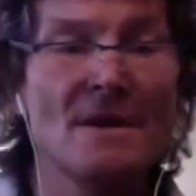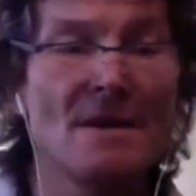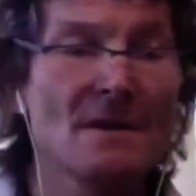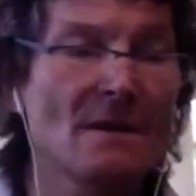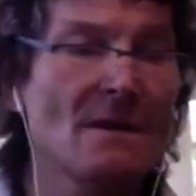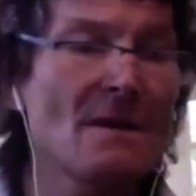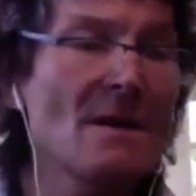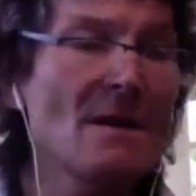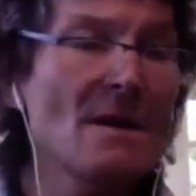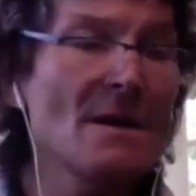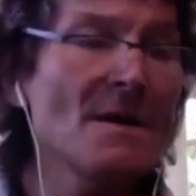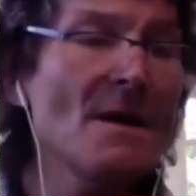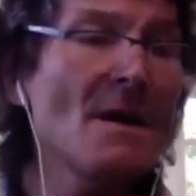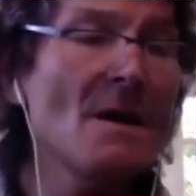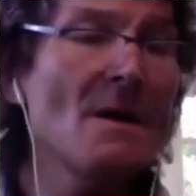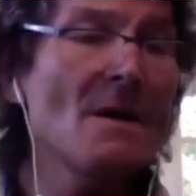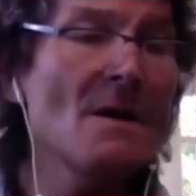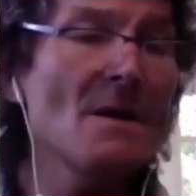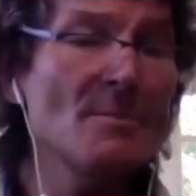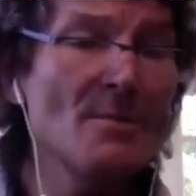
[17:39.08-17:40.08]
at
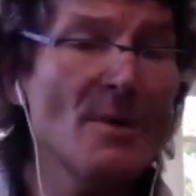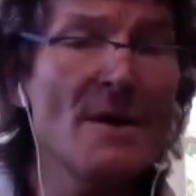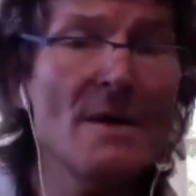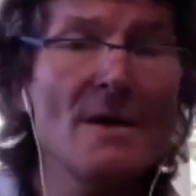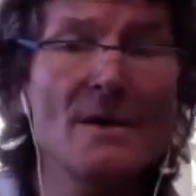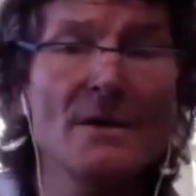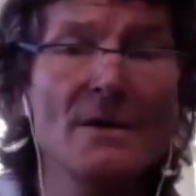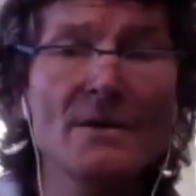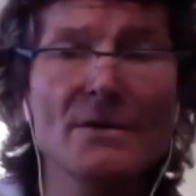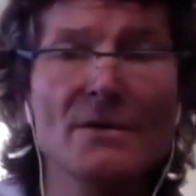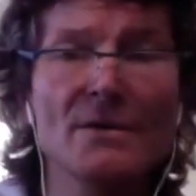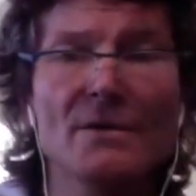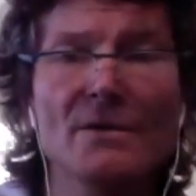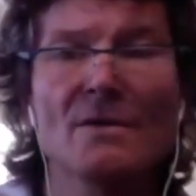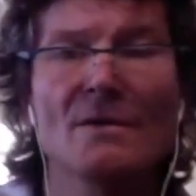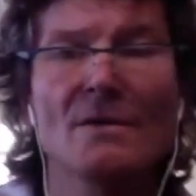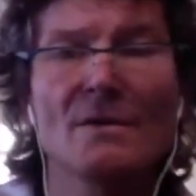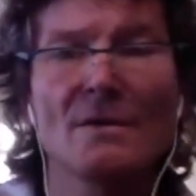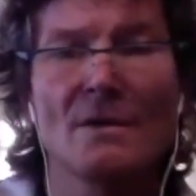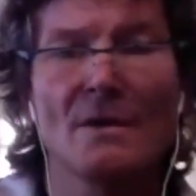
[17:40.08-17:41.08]
our best
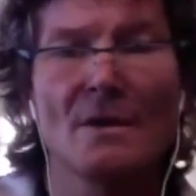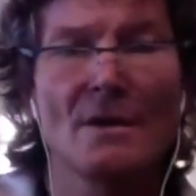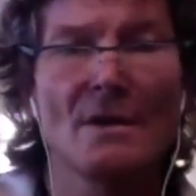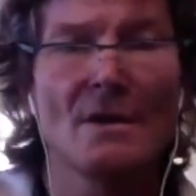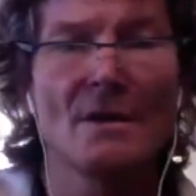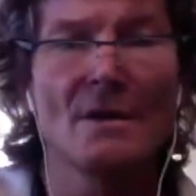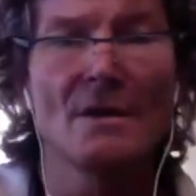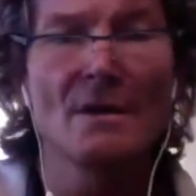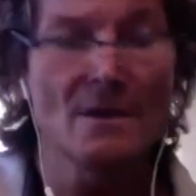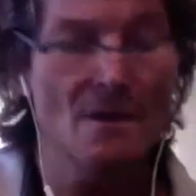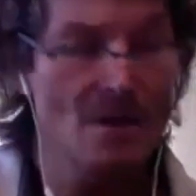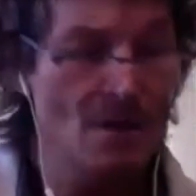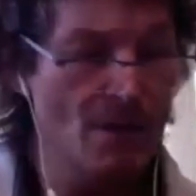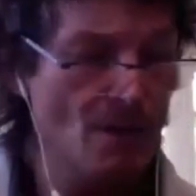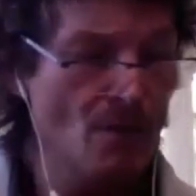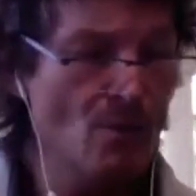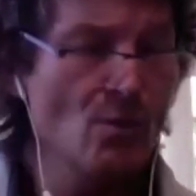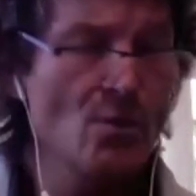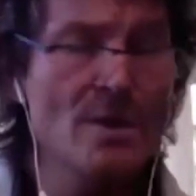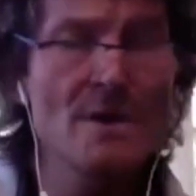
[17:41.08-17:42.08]

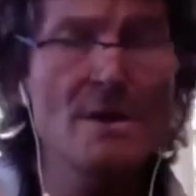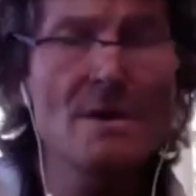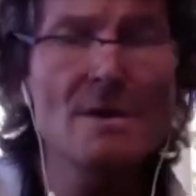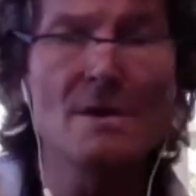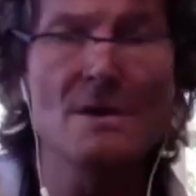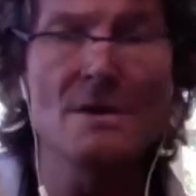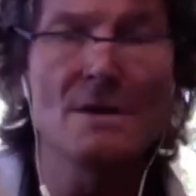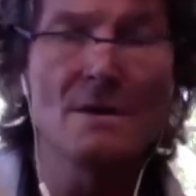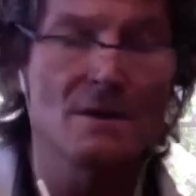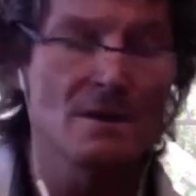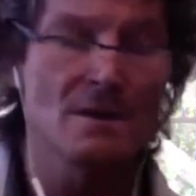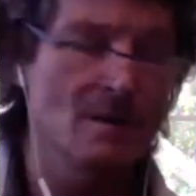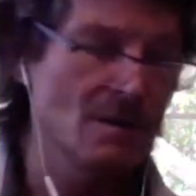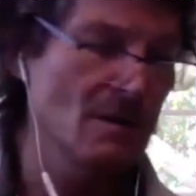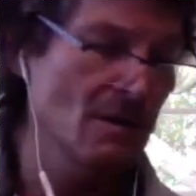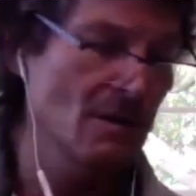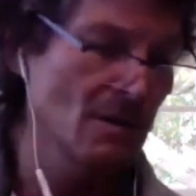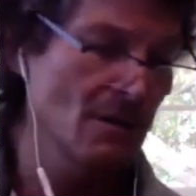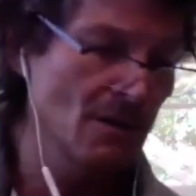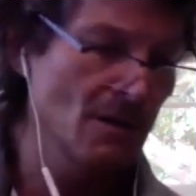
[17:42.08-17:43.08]
in the we
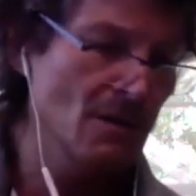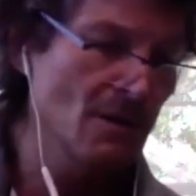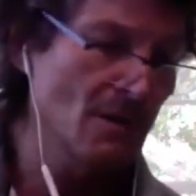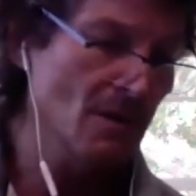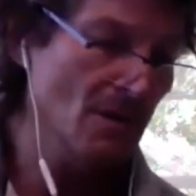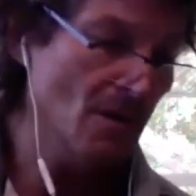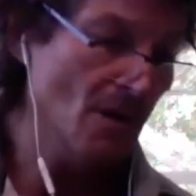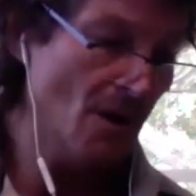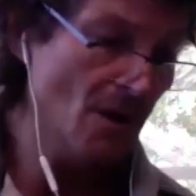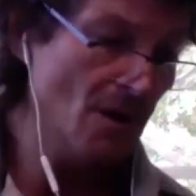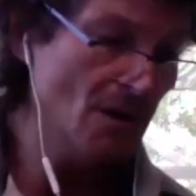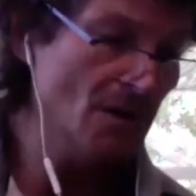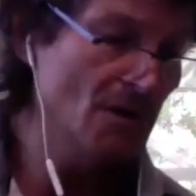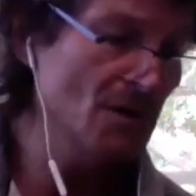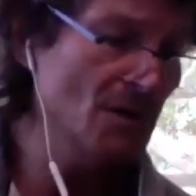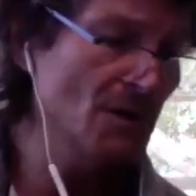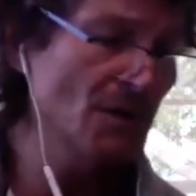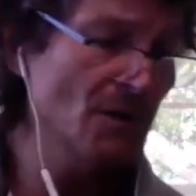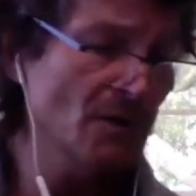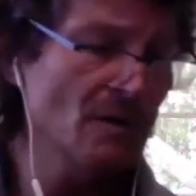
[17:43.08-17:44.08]

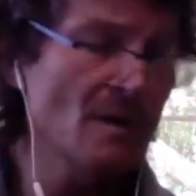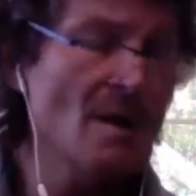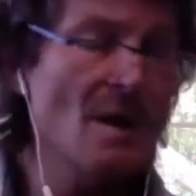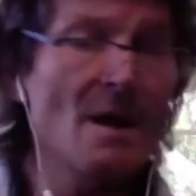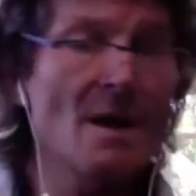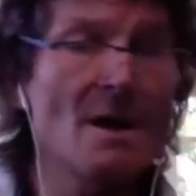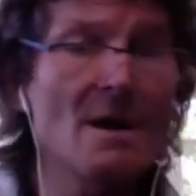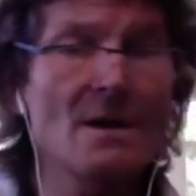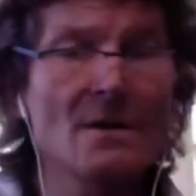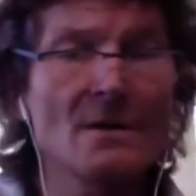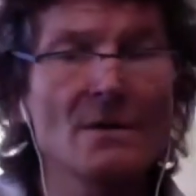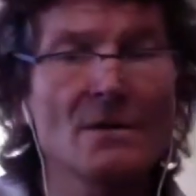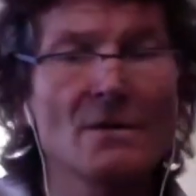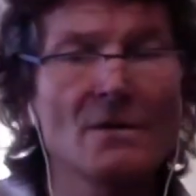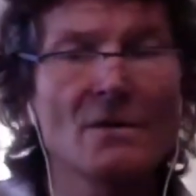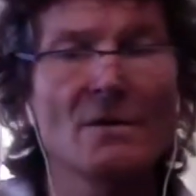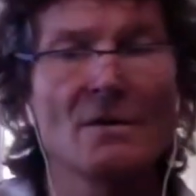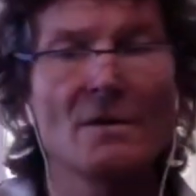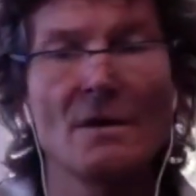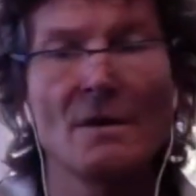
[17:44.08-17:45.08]

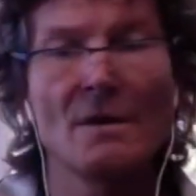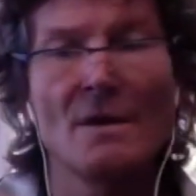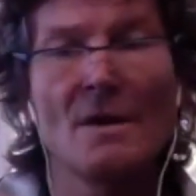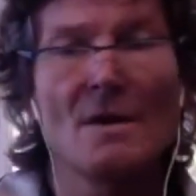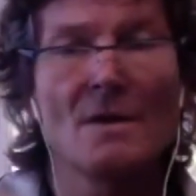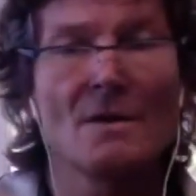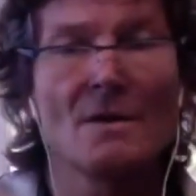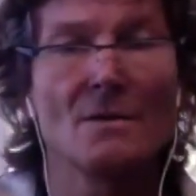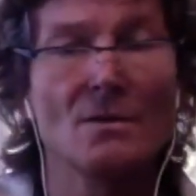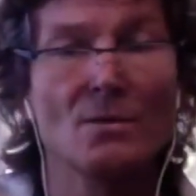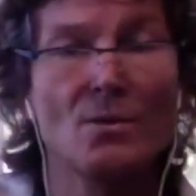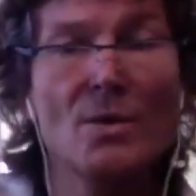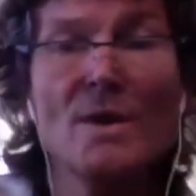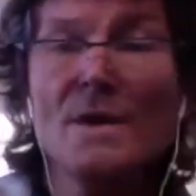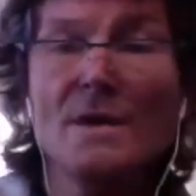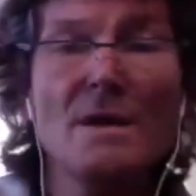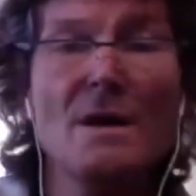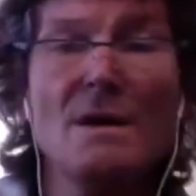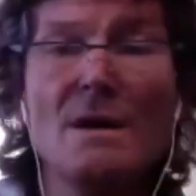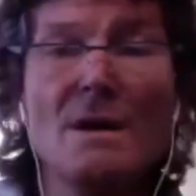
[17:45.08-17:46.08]
consciousness.
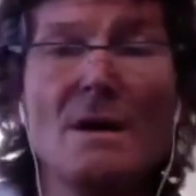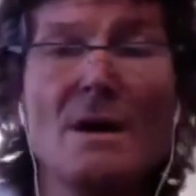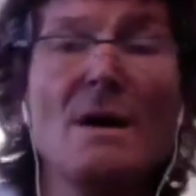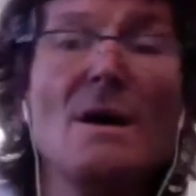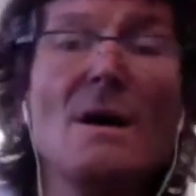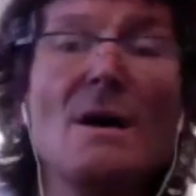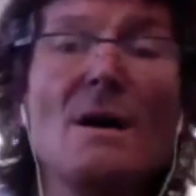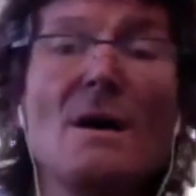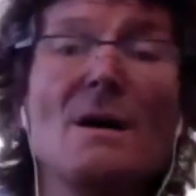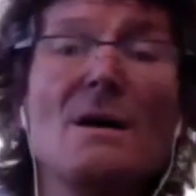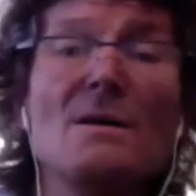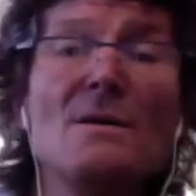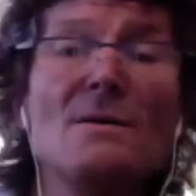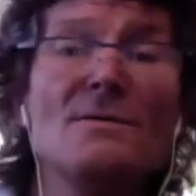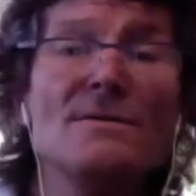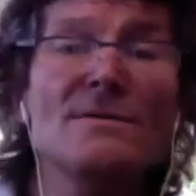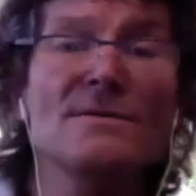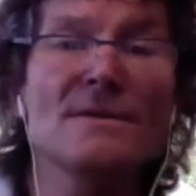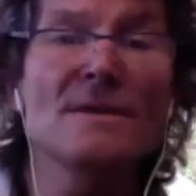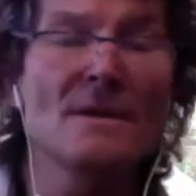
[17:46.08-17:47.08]
We love
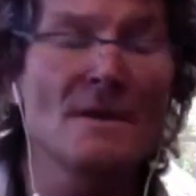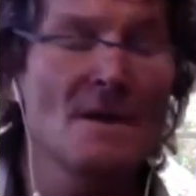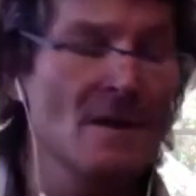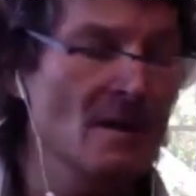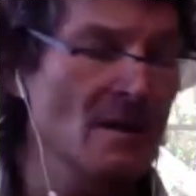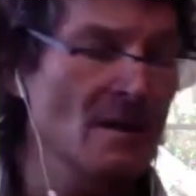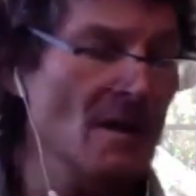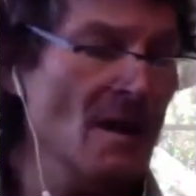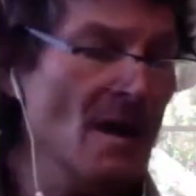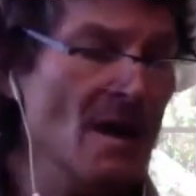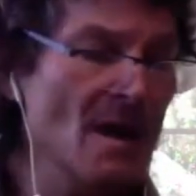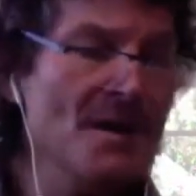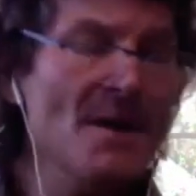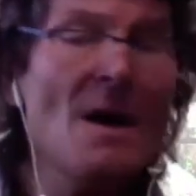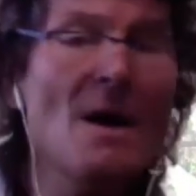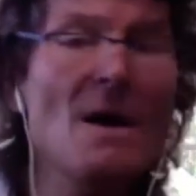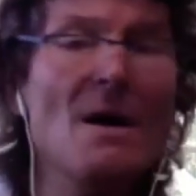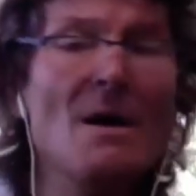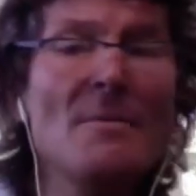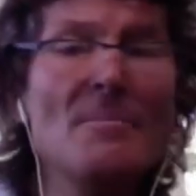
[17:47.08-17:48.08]
at
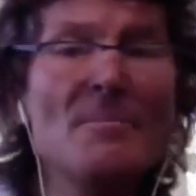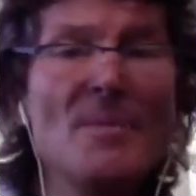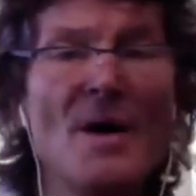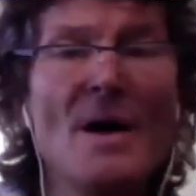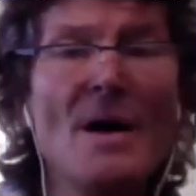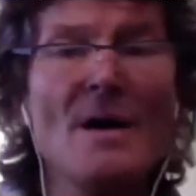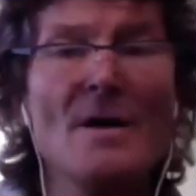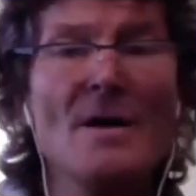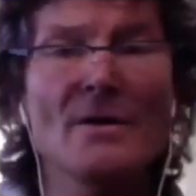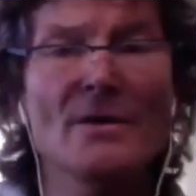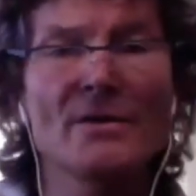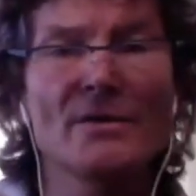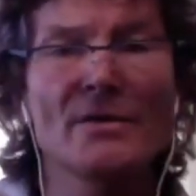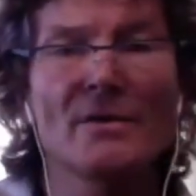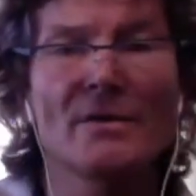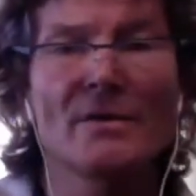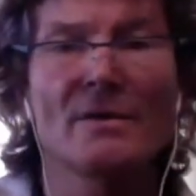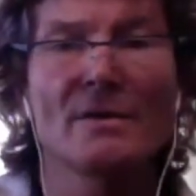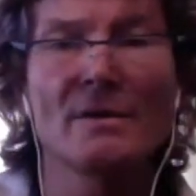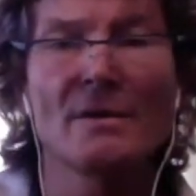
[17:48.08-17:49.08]
our best
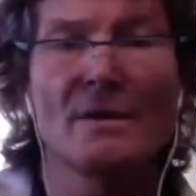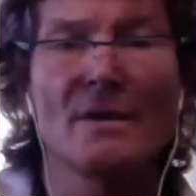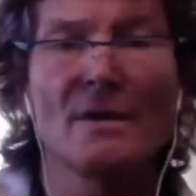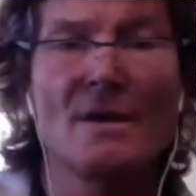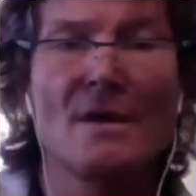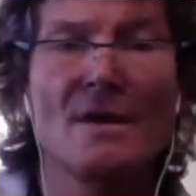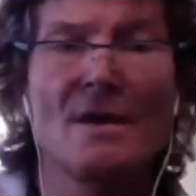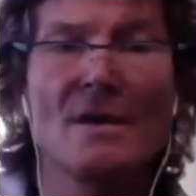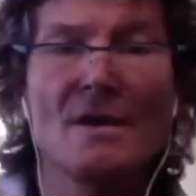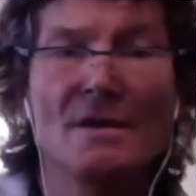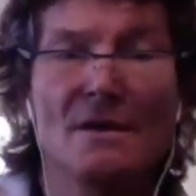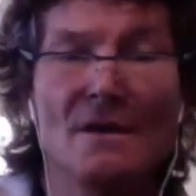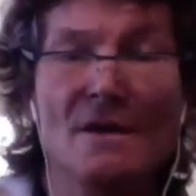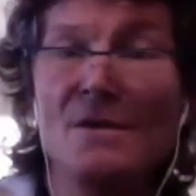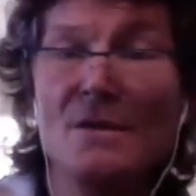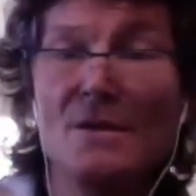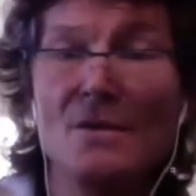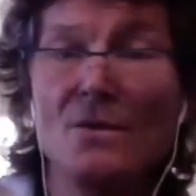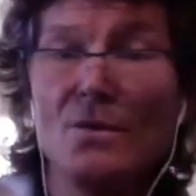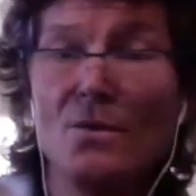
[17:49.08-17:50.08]

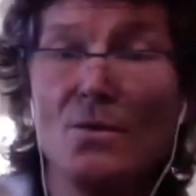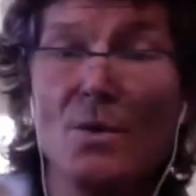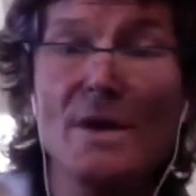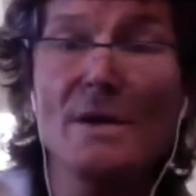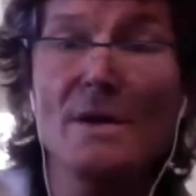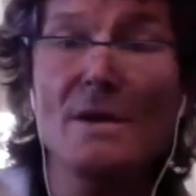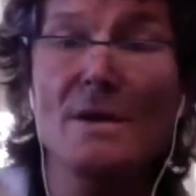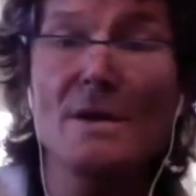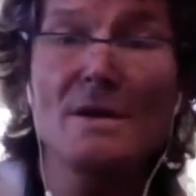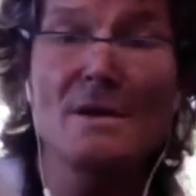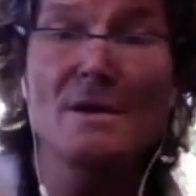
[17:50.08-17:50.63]
in the we